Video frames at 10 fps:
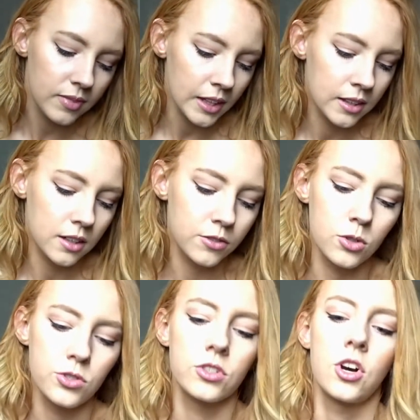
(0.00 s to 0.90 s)
And then I've
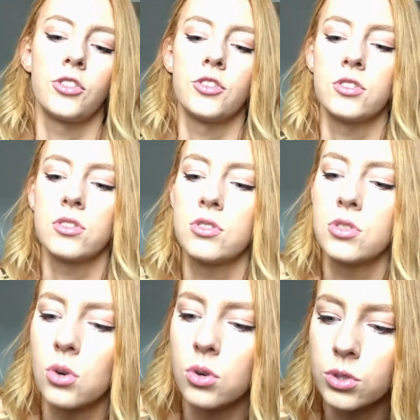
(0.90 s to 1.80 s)
also got the
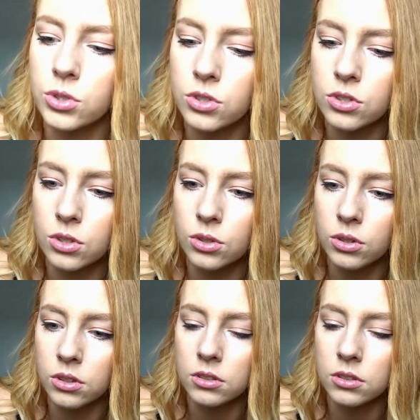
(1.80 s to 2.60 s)
Sosu